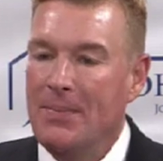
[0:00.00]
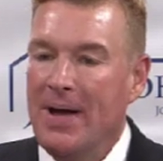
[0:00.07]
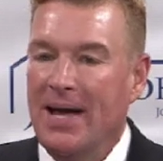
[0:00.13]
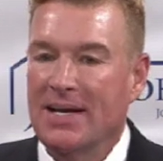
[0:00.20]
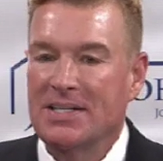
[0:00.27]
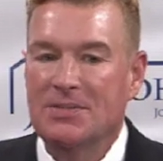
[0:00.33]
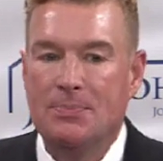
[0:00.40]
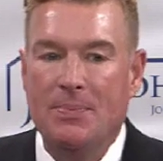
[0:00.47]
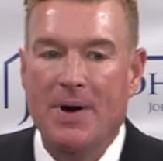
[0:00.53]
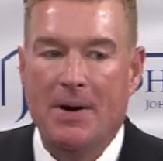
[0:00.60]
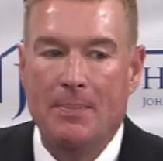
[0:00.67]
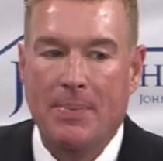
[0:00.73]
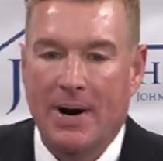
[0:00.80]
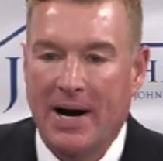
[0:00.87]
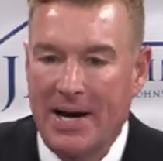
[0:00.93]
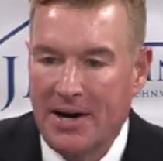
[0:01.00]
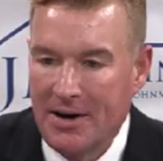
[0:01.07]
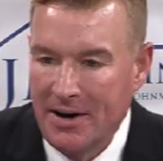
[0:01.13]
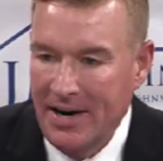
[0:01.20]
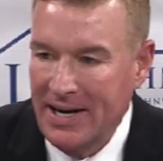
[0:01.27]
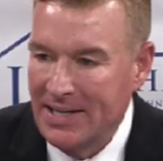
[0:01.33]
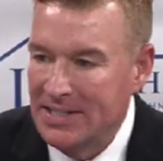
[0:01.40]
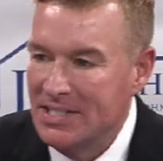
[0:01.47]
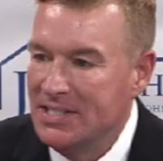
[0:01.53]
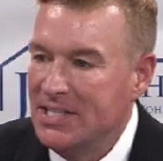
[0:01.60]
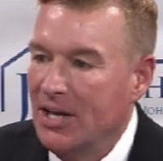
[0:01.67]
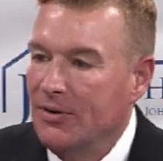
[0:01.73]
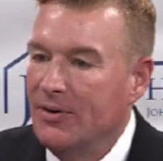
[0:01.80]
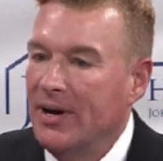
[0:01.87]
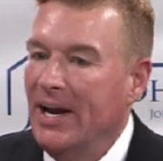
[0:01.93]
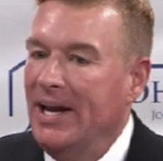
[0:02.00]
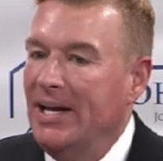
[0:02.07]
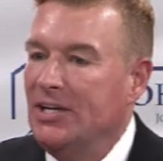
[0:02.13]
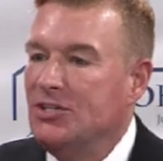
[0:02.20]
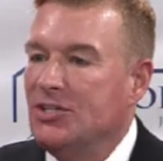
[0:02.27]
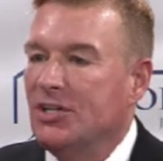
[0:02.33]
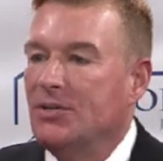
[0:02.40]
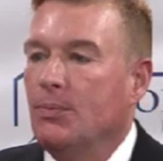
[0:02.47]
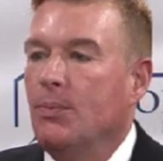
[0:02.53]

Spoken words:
As a buyer and seller agent,